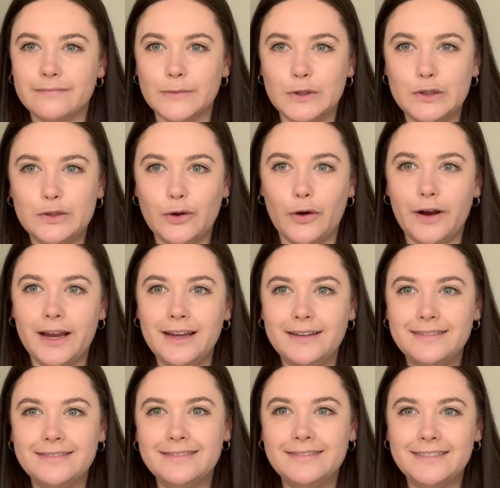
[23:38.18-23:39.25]
sorry,
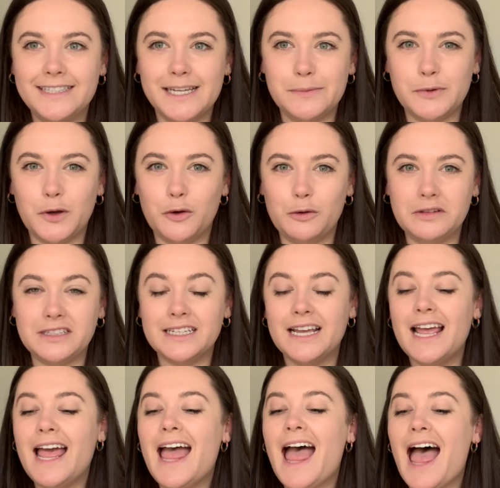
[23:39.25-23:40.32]
Tim called.
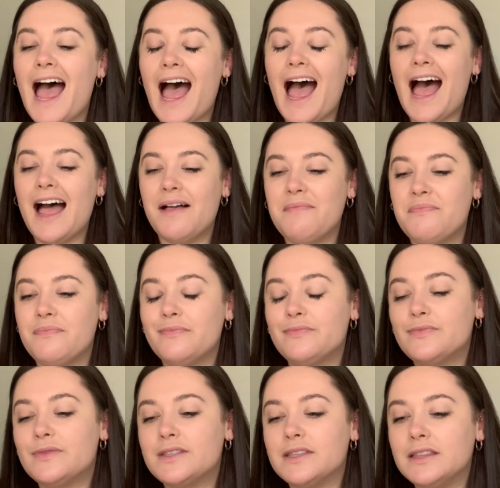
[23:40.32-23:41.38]
Um,
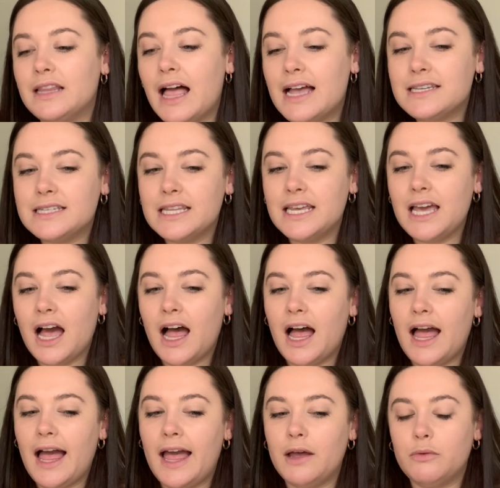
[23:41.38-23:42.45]
lastly,
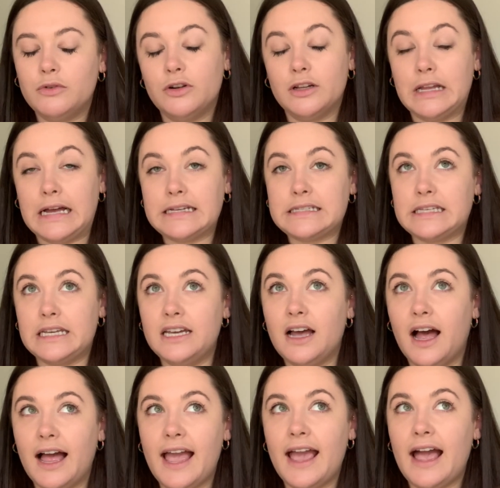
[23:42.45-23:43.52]
I, well, not lastly,
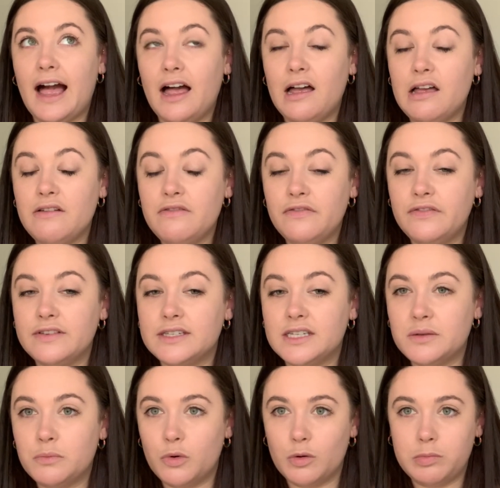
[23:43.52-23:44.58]
I have
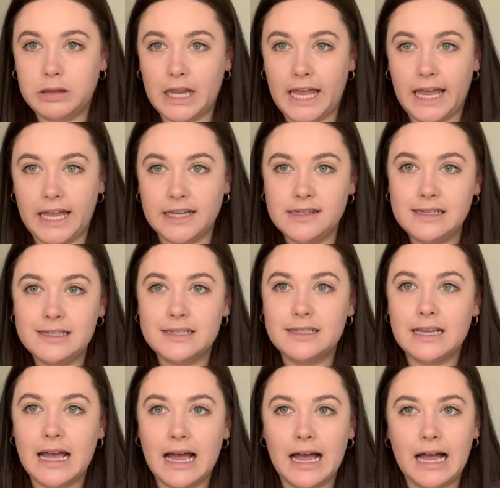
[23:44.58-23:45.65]
some more plans
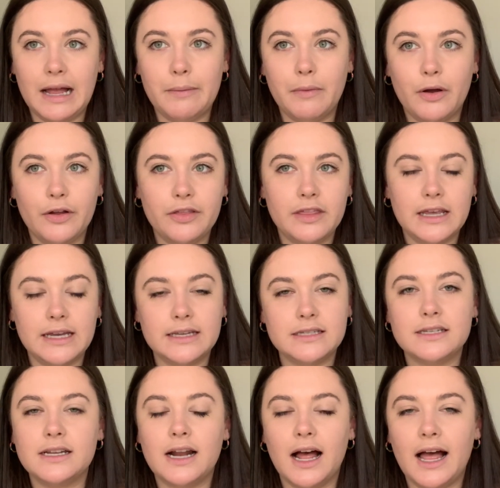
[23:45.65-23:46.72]
um, on things
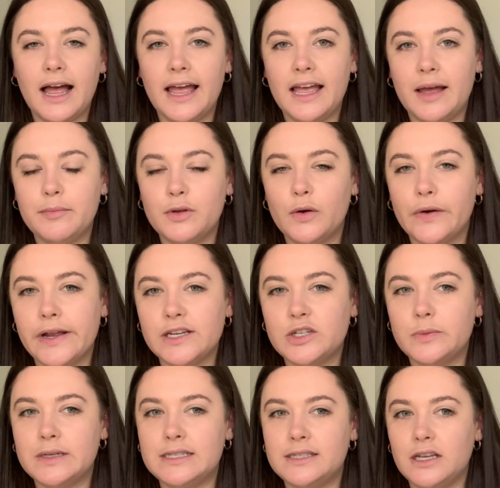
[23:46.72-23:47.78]
that I am going to
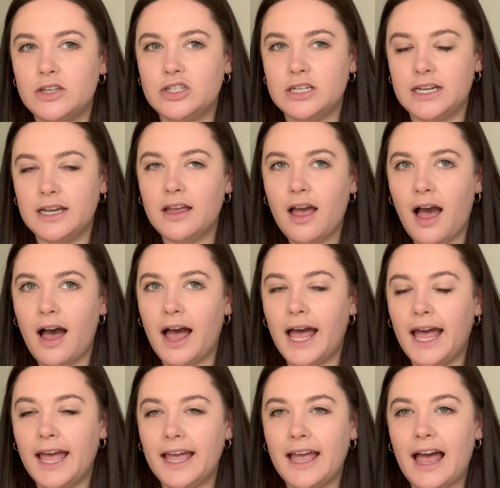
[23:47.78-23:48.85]
be stitching.
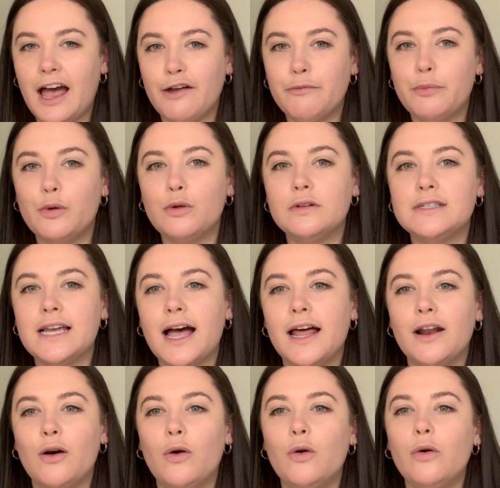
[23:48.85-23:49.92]
I have pulled out
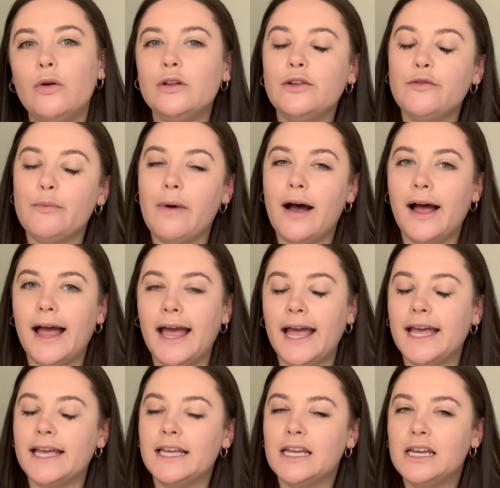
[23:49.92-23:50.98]
all of
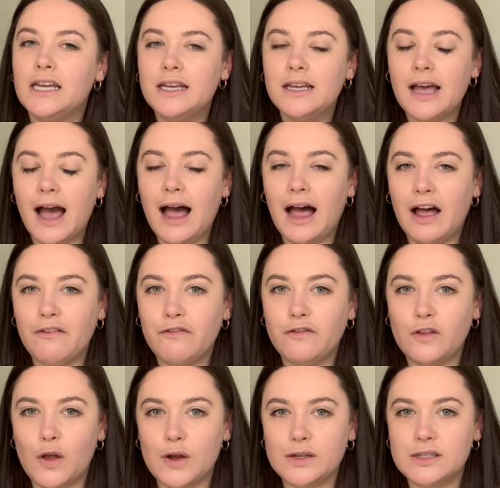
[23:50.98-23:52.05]
my uh,
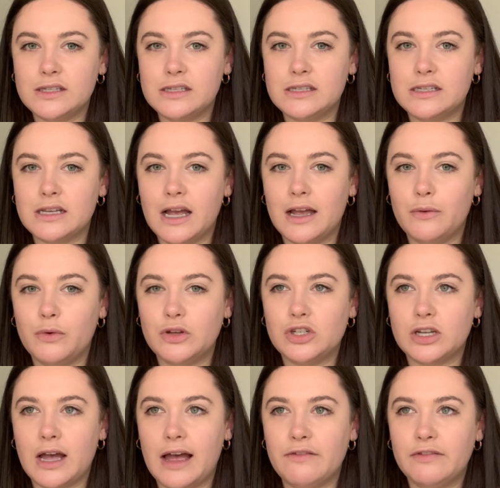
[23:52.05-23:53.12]
floss, which
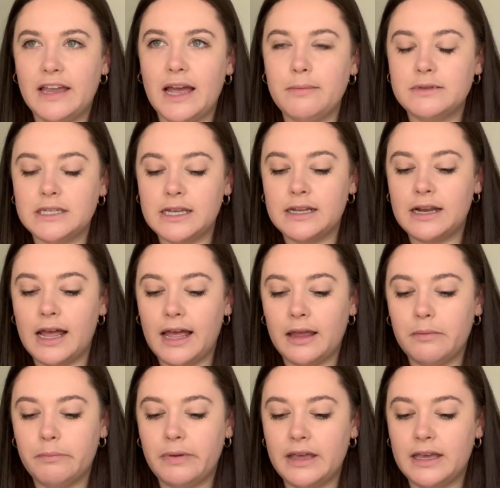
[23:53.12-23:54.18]
I've kept in
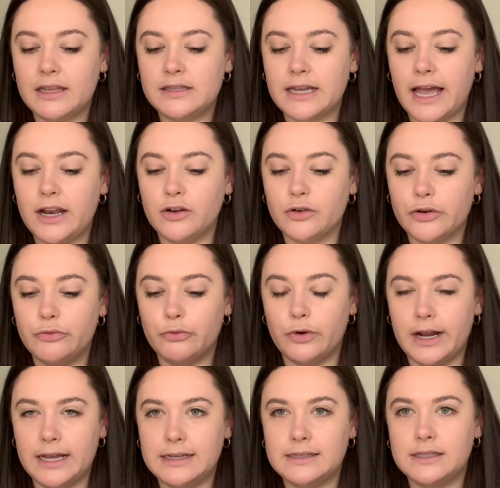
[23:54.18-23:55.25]
a big container on
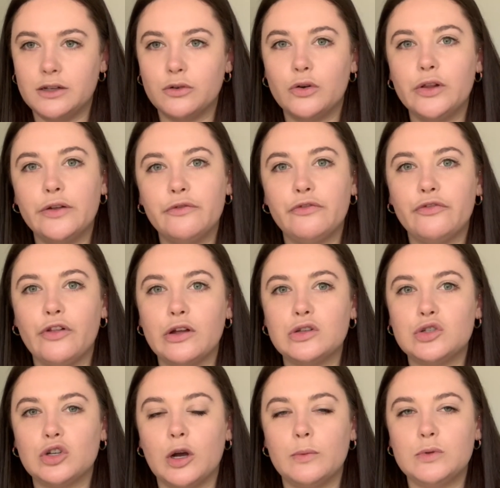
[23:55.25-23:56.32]
rings. They're all on
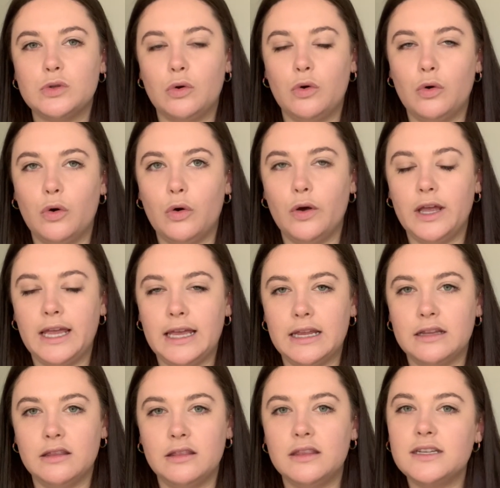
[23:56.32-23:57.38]
floss drops or
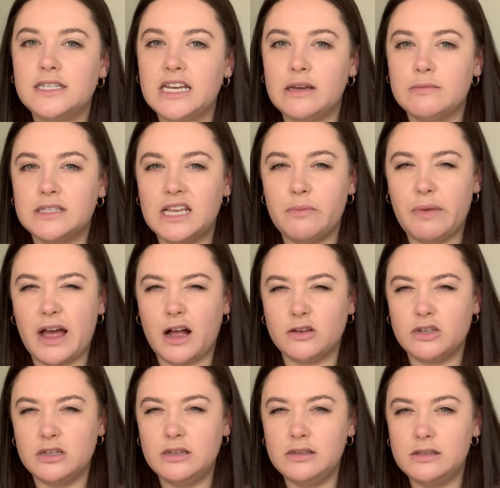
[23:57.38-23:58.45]
in the DMC
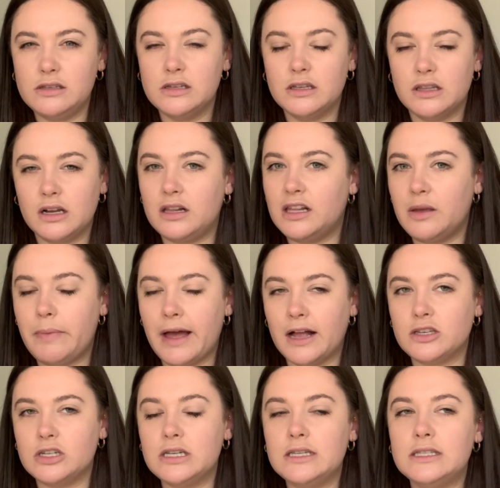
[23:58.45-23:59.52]
pouches, the clear
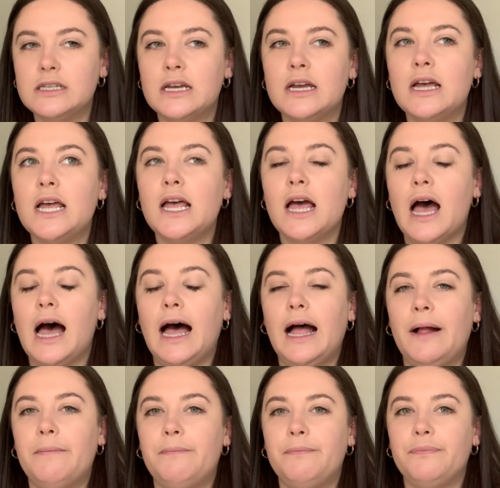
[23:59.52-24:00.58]
pouches.
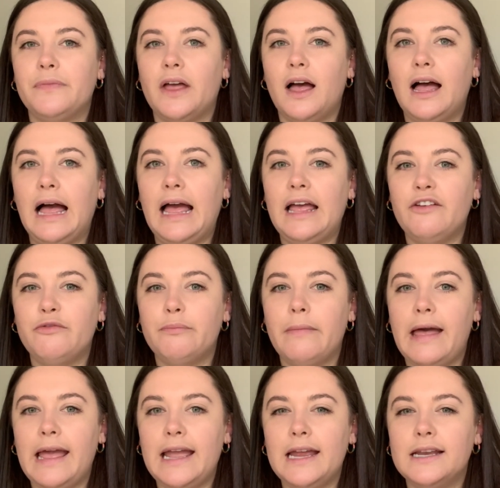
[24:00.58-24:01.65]
Um, I've
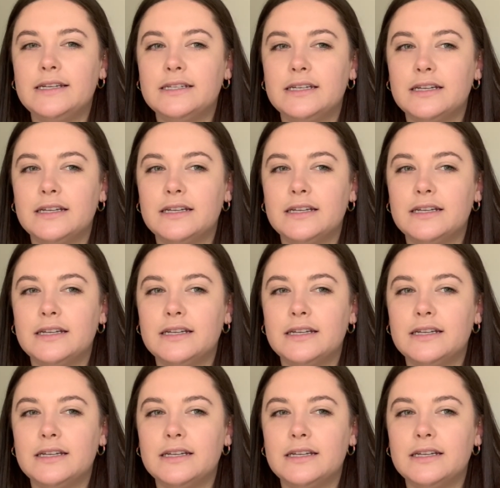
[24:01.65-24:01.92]
made